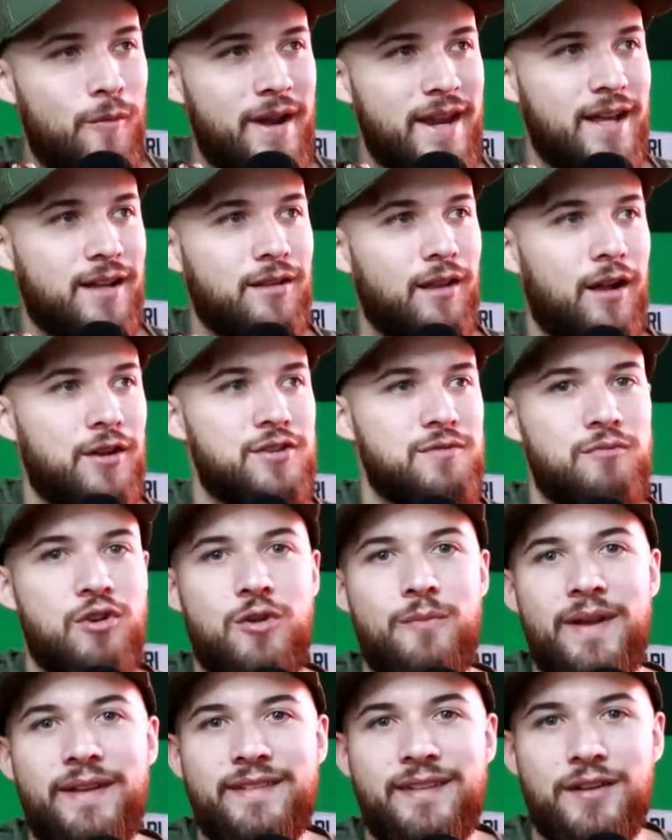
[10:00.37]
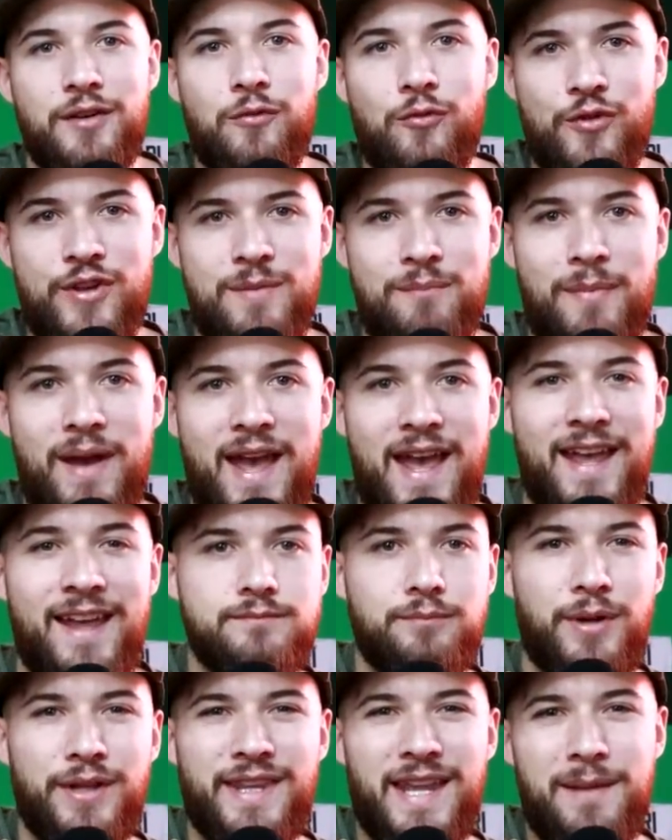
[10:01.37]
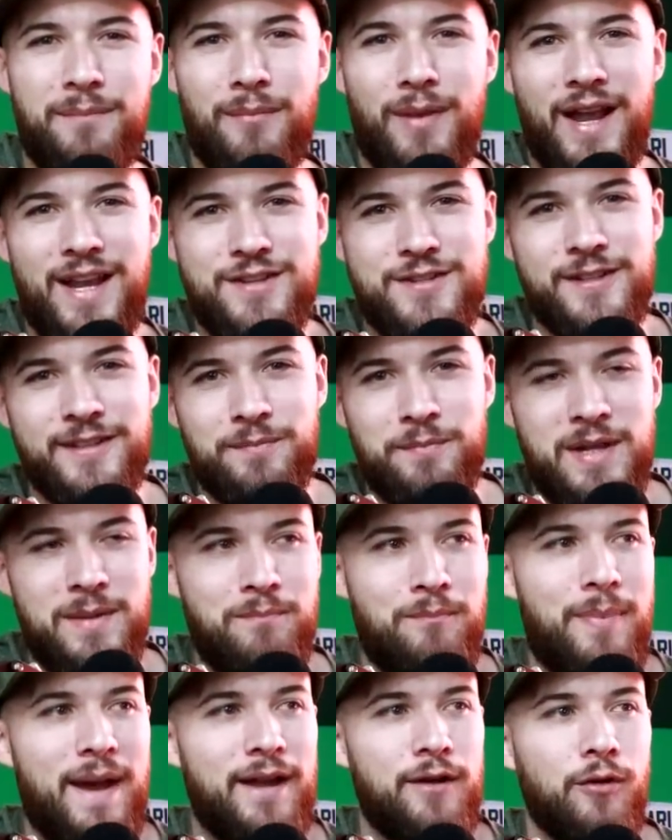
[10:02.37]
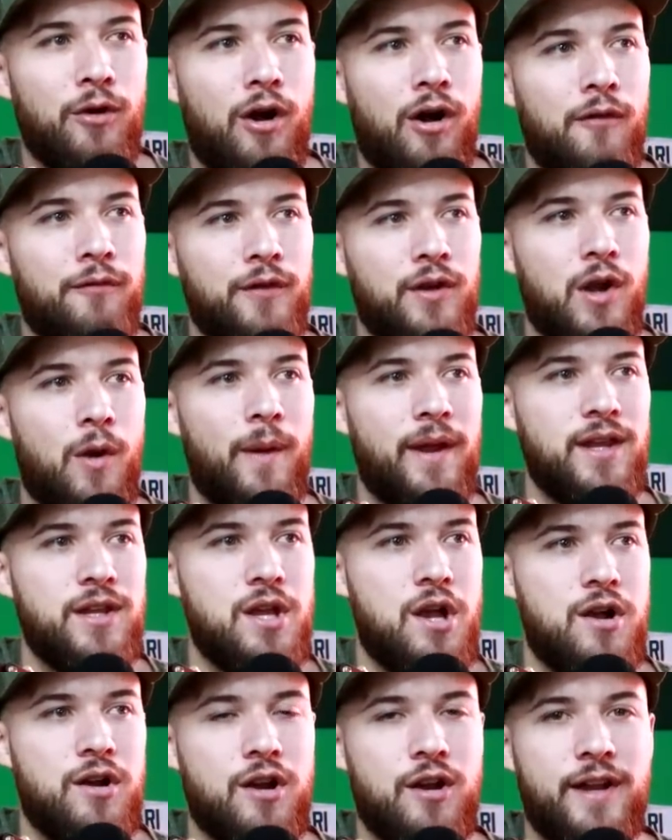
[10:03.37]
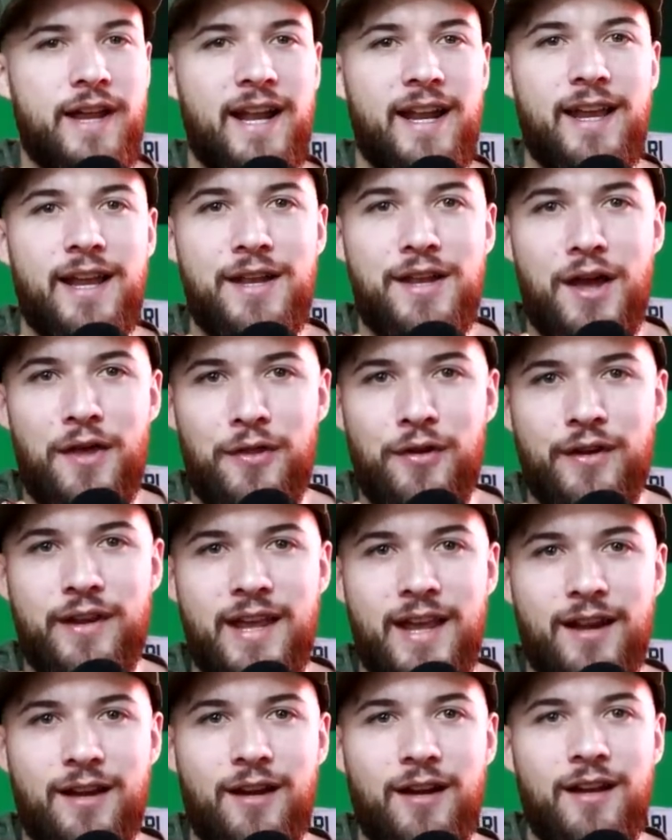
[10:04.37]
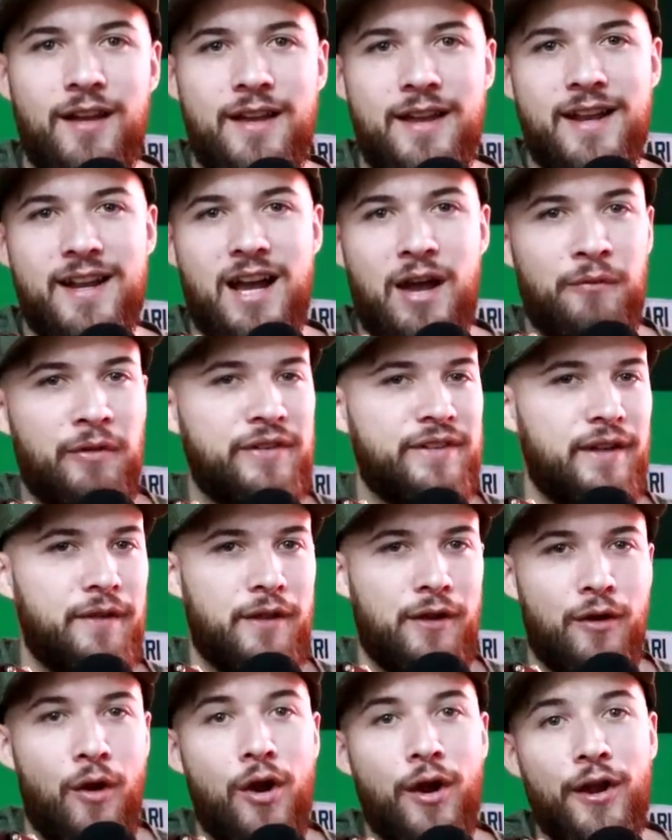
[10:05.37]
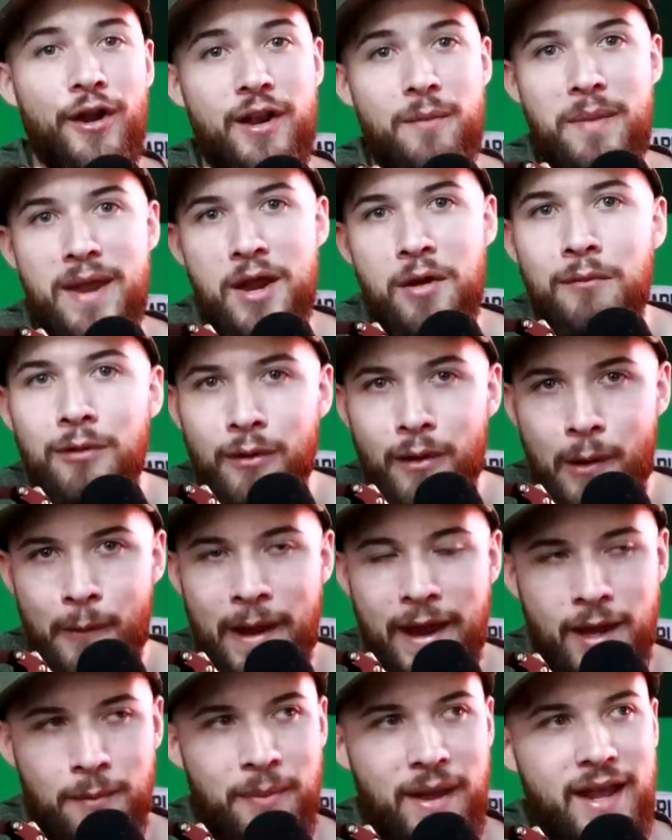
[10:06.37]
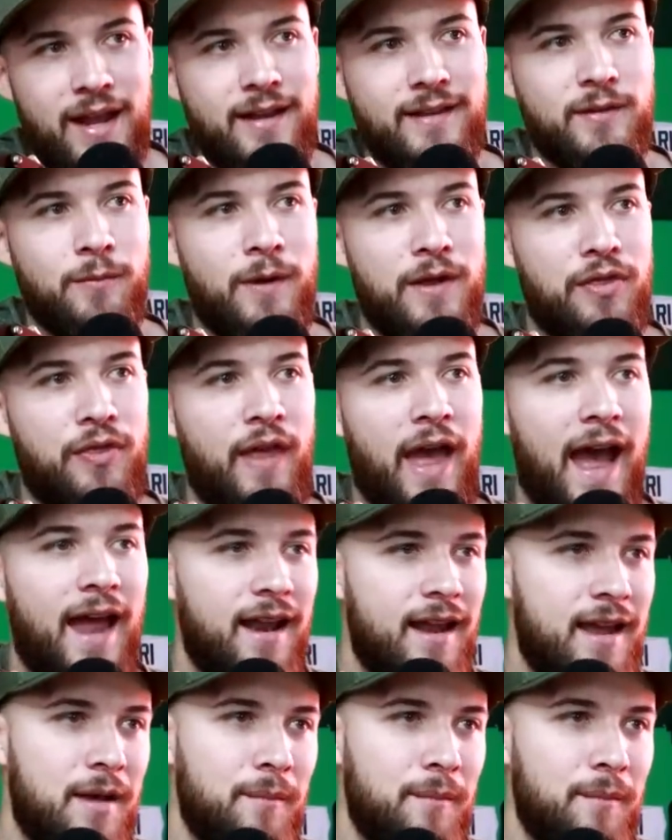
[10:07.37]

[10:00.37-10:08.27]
many clutch moments in Green Bay, but they might just be better off going younger, getting another kicker. And obviously, there are going to be growing pains with that.